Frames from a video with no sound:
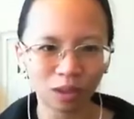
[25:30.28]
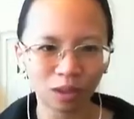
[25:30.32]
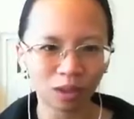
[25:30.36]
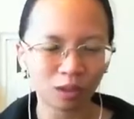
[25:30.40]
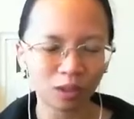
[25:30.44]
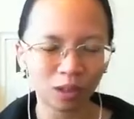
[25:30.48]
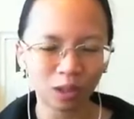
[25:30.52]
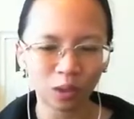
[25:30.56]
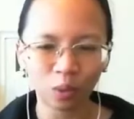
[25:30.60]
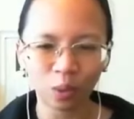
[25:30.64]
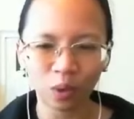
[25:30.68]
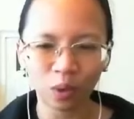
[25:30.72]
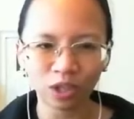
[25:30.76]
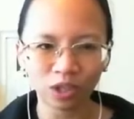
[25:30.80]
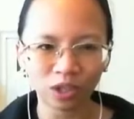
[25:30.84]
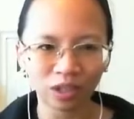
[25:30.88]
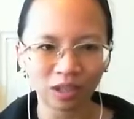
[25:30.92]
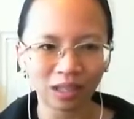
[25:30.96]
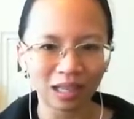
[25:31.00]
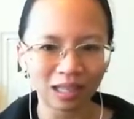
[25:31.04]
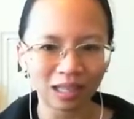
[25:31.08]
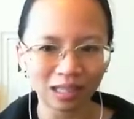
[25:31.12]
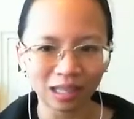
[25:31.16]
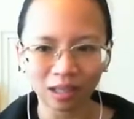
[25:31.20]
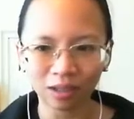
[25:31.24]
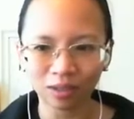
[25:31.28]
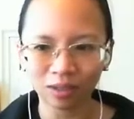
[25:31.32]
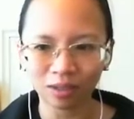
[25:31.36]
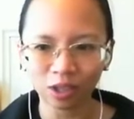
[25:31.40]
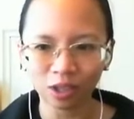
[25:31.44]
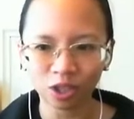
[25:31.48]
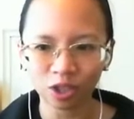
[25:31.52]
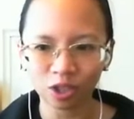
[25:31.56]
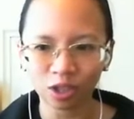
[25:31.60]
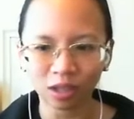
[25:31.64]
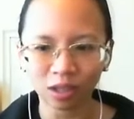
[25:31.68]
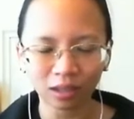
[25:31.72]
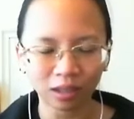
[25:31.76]
third question, is it
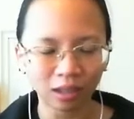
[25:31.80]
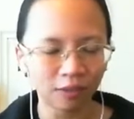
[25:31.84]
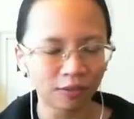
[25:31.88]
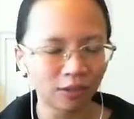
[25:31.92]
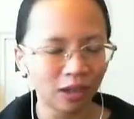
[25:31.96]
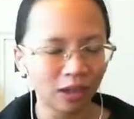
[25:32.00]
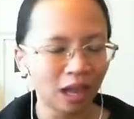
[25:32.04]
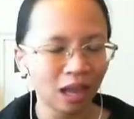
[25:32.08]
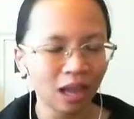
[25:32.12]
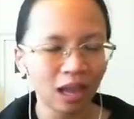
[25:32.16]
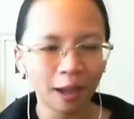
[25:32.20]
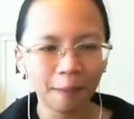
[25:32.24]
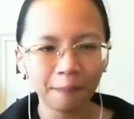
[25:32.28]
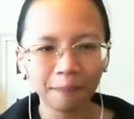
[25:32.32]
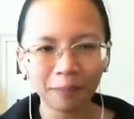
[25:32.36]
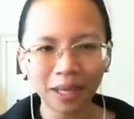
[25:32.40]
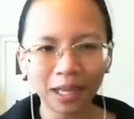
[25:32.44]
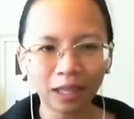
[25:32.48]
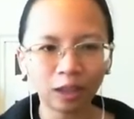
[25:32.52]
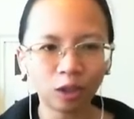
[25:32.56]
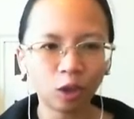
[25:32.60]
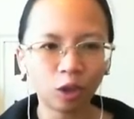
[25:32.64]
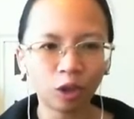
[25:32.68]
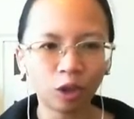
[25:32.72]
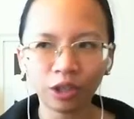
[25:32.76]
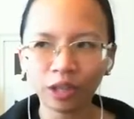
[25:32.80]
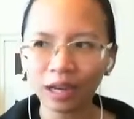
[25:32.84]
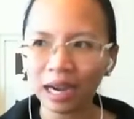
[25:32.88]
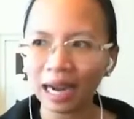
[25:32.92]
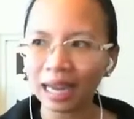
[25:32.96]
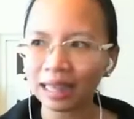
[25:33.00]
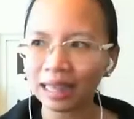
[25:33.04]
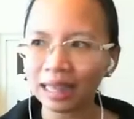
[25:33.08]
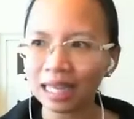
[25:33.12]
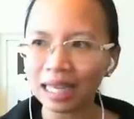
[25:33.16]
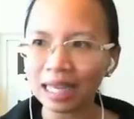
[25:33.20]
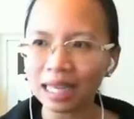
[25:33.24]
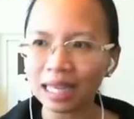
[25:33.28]
constructive? It
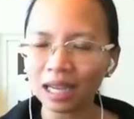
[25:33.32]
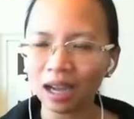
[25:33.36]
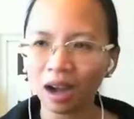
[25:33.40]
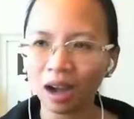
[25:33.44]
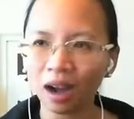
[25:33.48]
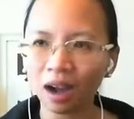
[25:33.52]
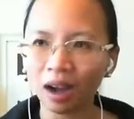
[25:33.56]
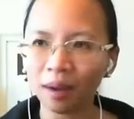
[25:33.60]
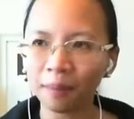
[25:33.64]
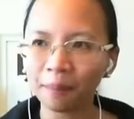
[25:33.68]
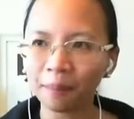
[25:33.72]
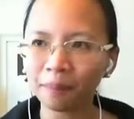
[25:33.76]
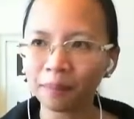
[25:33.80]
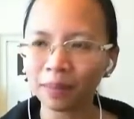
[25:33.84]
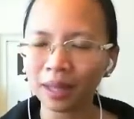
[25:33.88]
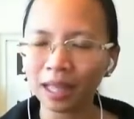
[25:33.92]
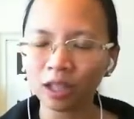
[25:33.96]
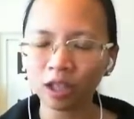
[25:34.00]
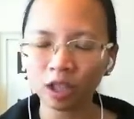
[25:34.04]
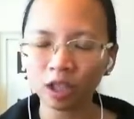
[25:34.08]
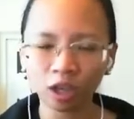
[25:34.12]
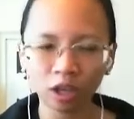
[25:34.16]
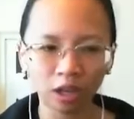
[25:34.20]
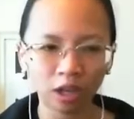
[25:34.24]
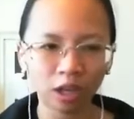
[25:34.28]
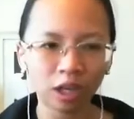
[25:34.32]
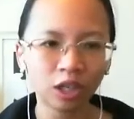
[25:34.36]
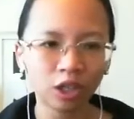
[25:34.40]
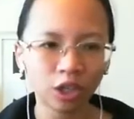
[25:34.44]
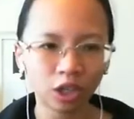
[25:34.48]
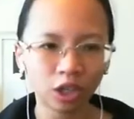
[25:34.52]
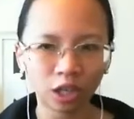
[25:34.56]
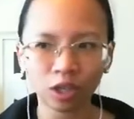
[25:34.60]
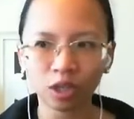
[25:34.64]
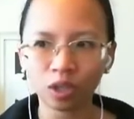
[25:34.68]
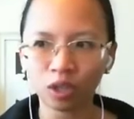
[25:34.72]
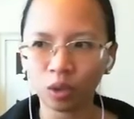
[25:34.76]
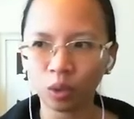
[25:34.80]
already
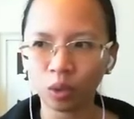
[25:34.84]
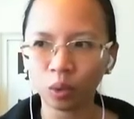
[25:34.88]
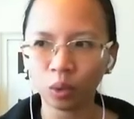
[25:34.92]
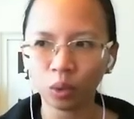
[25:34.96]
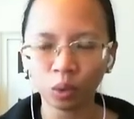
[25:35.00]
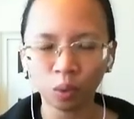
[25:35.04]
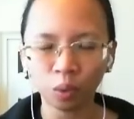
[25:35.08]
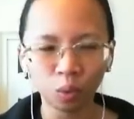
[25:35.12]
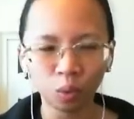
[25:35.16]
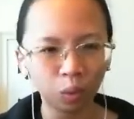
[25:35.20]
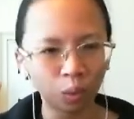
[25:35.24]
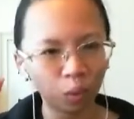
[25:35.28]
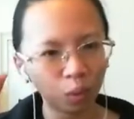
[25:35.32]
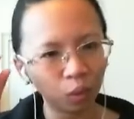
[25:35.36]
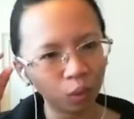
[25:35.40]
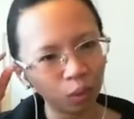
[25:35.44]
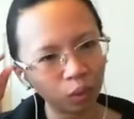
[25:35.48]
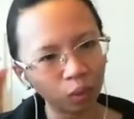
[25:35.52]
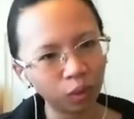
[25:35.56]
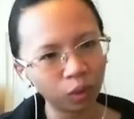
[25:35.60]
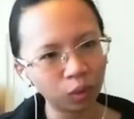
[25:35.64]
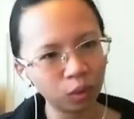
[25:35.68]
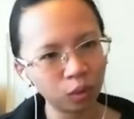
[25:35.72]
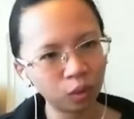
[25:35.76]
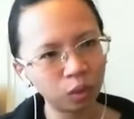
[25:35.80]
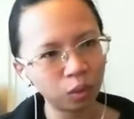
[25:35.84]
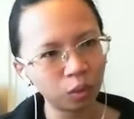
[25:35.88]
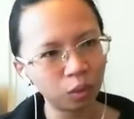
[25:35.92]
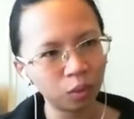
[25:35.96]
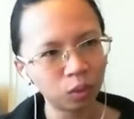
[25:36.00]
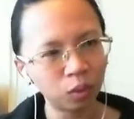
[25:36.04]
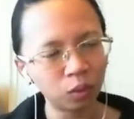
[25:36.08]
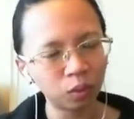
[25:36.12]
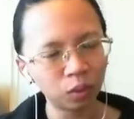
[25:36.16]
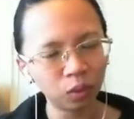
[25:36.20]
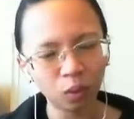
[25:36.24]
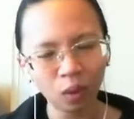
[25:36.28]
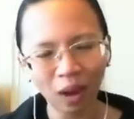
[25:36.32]
encourages you to
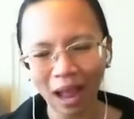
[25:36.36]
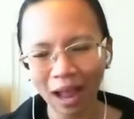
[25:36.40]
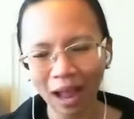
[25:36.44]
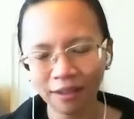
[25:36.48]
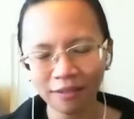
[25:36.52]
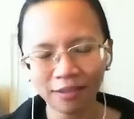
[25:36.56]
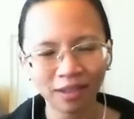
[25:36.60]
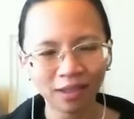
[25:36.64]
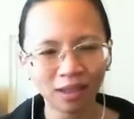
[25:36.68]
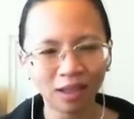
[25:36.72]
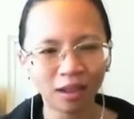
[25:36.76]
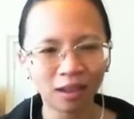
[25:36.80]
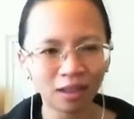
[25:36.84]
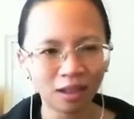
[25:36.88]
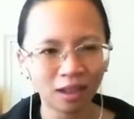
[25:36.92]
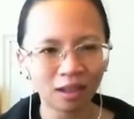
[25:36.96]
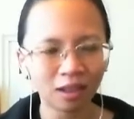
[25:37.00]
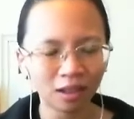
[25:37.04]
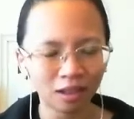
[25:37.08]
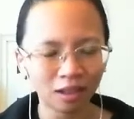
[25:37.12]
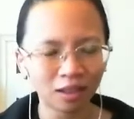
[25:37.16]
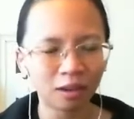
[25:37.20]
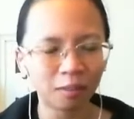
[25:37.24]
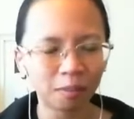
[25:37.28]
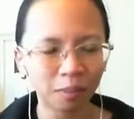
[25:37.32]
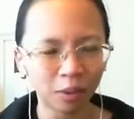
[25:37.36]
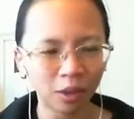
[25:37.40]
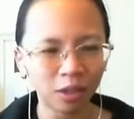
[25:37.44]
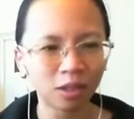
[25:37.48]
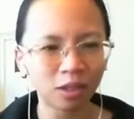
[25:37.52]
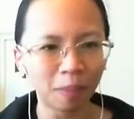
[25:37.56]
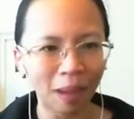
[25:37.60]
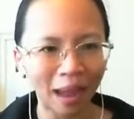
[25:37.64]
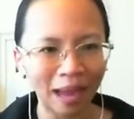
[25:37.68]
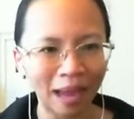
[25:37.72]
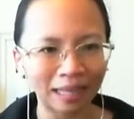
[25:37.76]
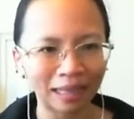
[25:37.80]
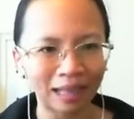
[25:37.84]
have another
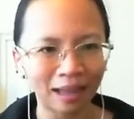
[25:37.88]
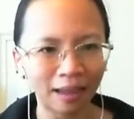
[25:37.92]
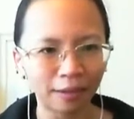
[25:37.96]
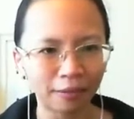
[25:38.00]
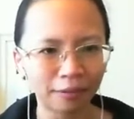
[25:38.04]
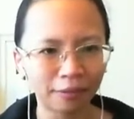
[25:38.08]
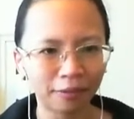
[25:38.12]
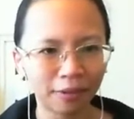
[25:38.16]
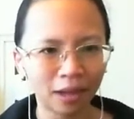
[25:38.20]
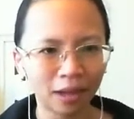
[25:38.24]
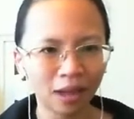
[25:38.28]
perspective.